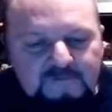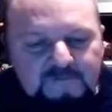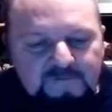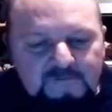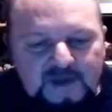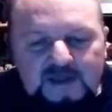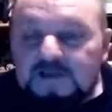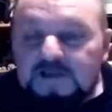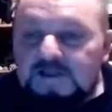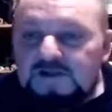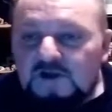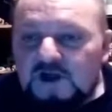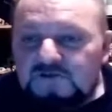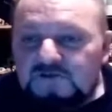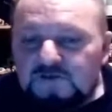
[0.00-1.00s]
Mel and
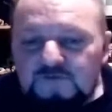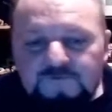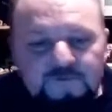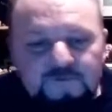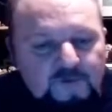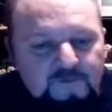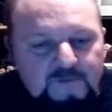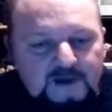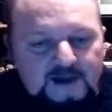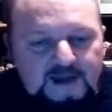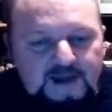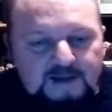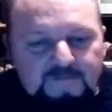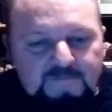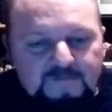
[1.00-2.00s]
Nigel
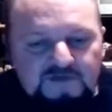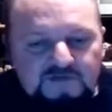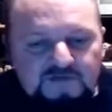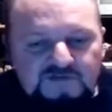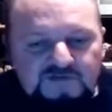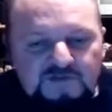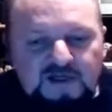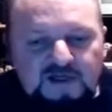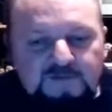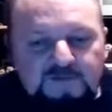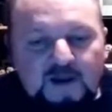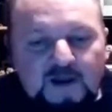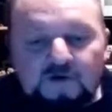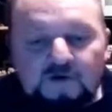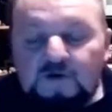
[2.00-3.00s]
from Psychic
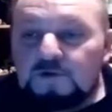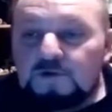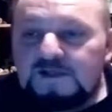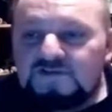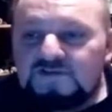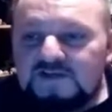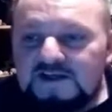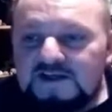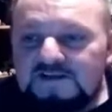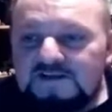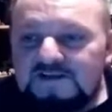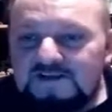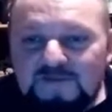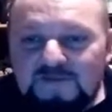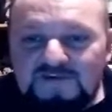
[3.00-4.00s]
Paranormal
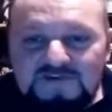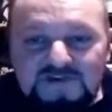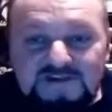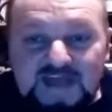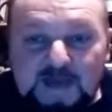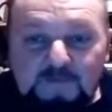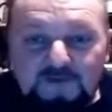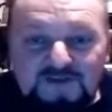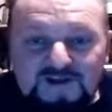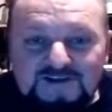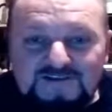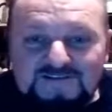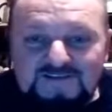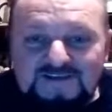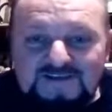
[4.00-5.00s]
NZ, based in
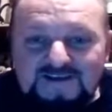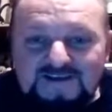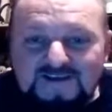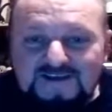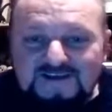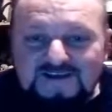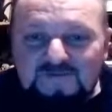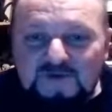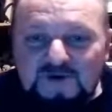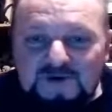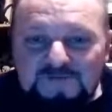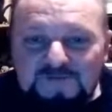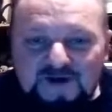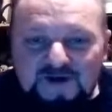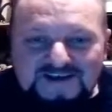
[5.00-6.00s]
Hamilton.
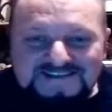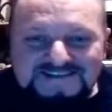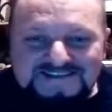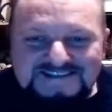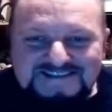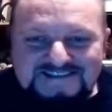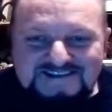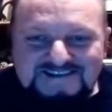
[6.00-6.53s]
Welcome, guys.